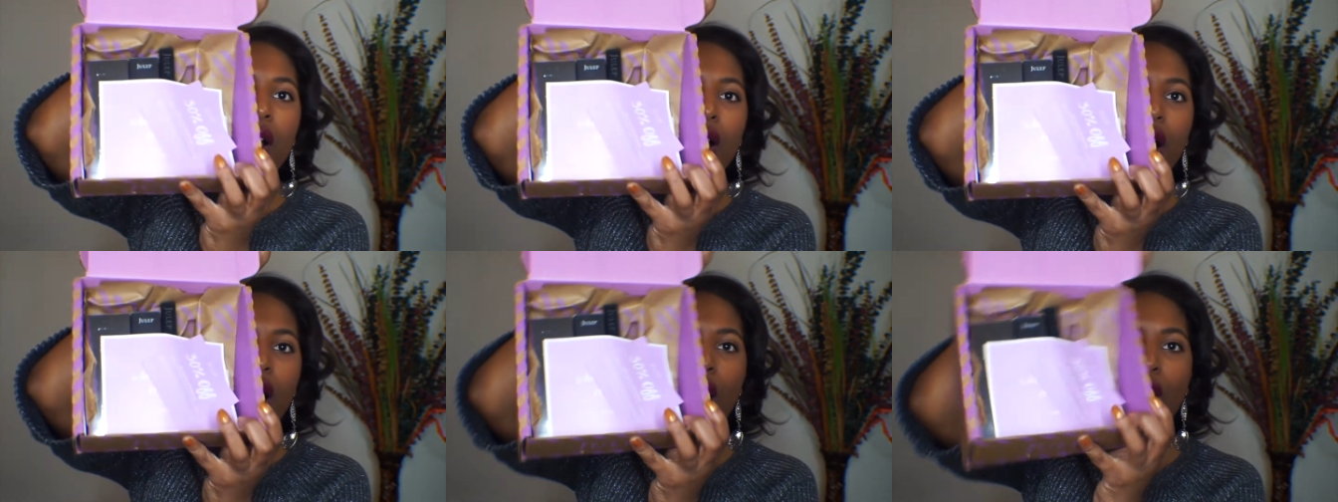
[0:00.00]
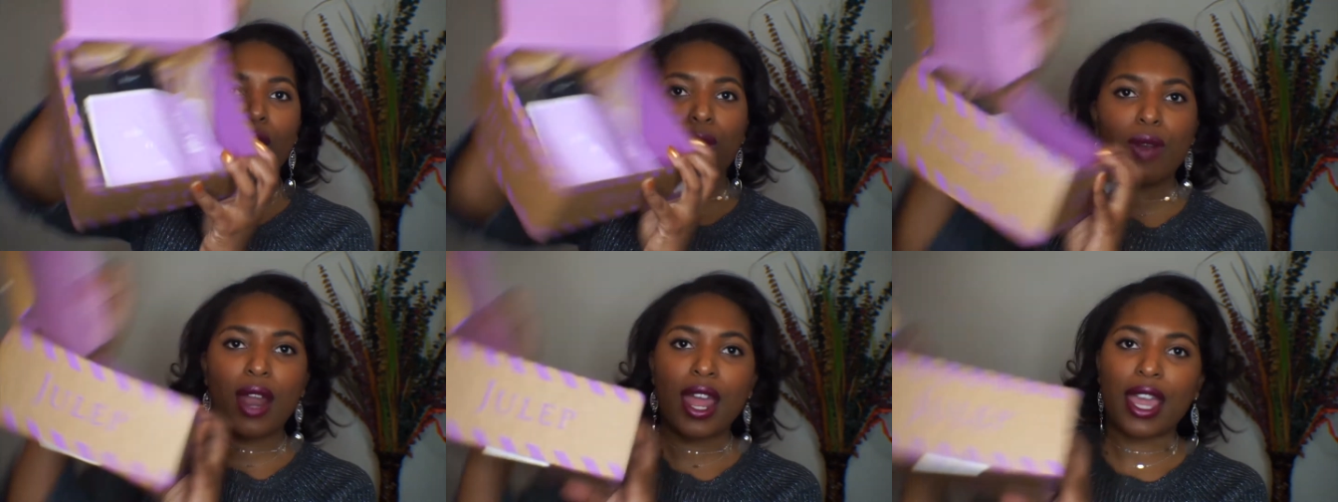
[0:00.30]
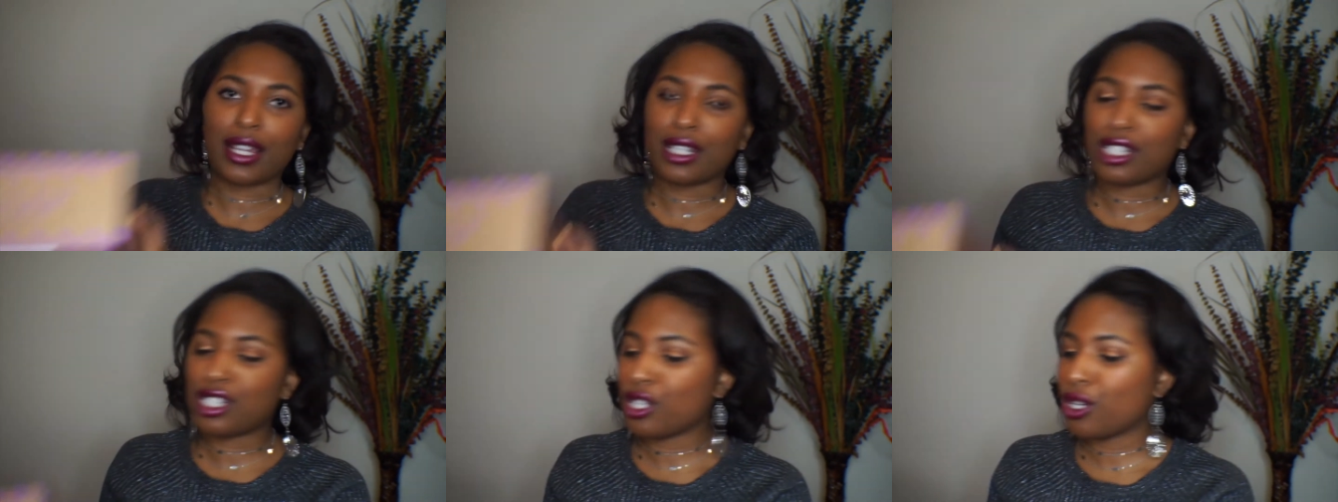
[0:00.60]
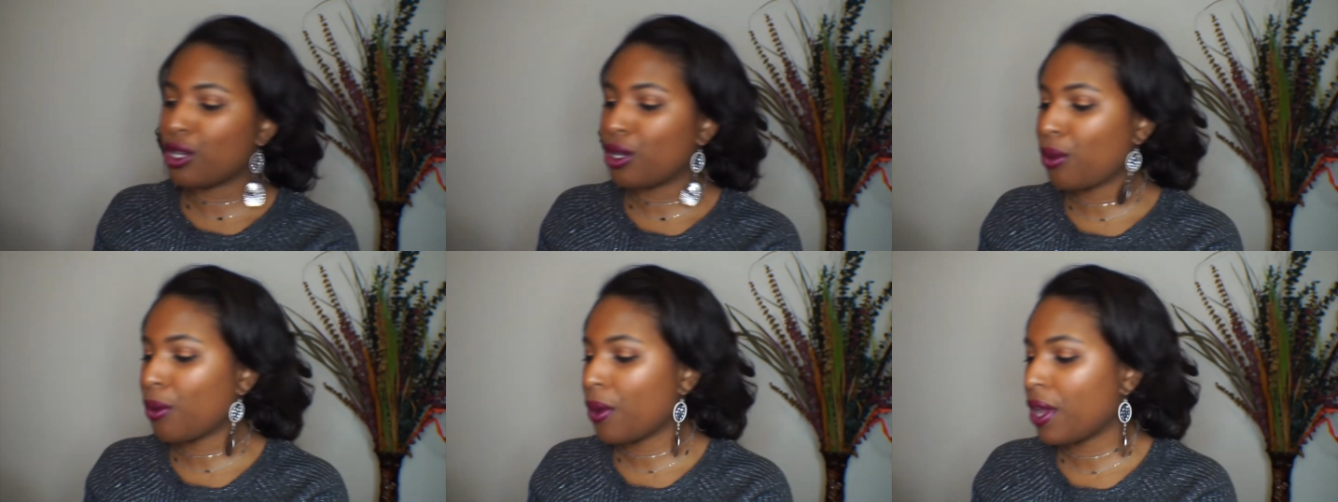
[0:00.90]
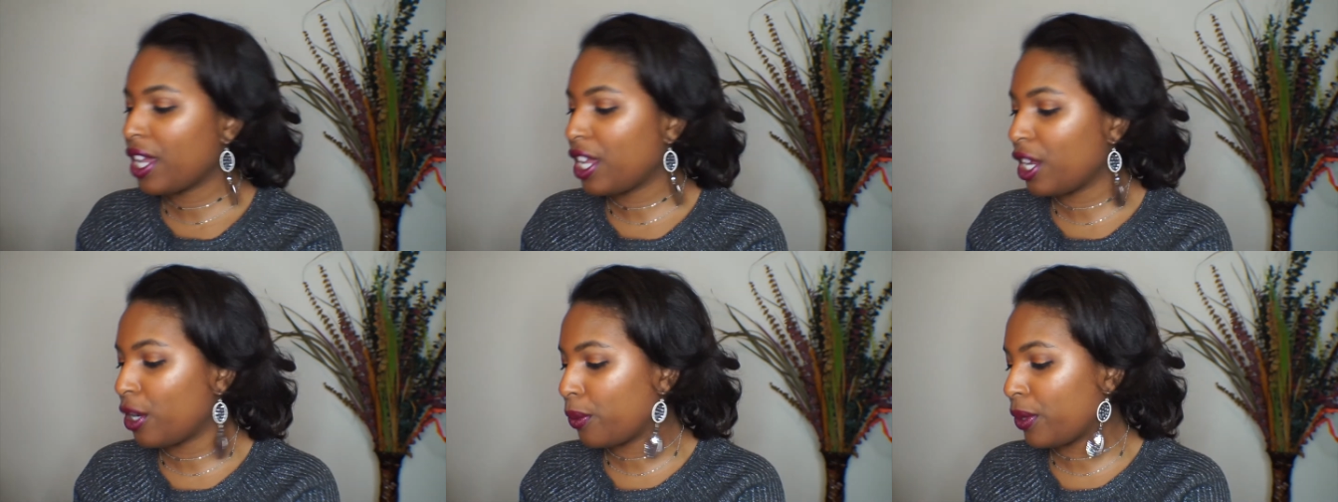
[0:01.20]
all right, so
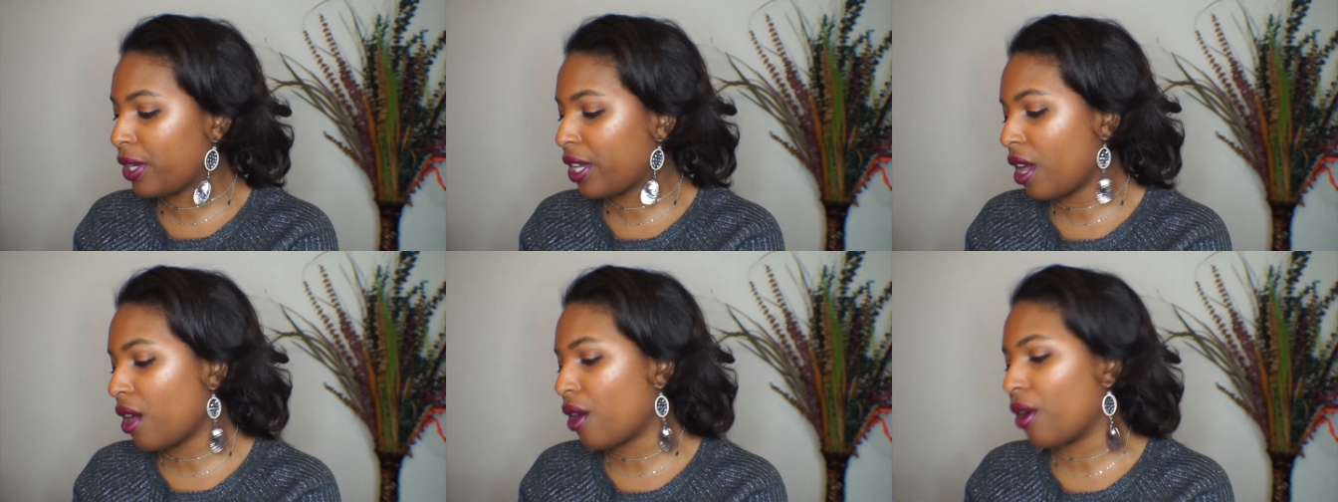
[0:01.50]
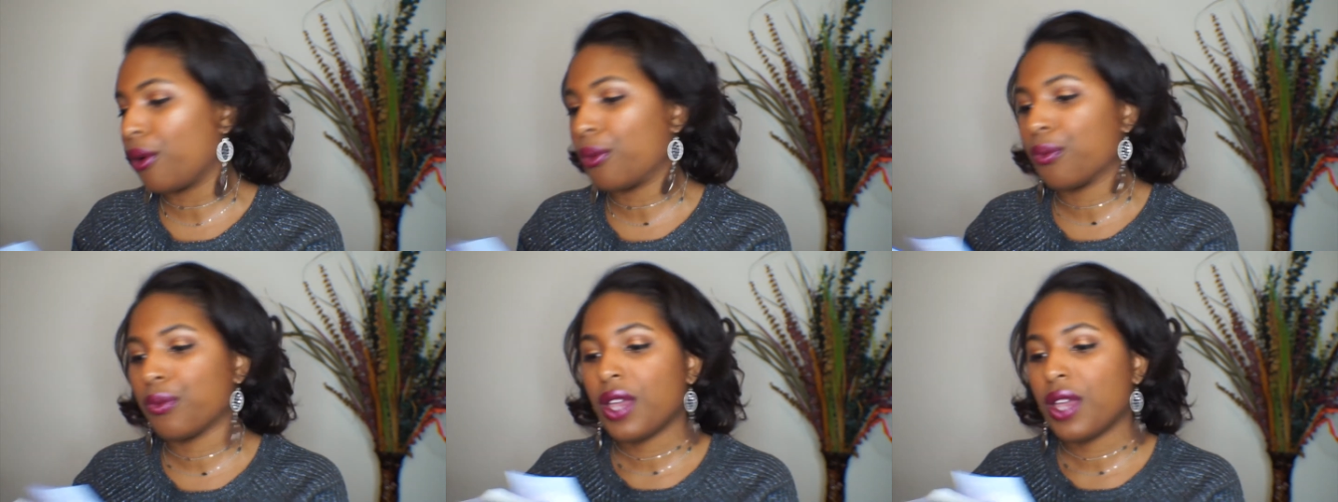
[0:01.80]
here we go.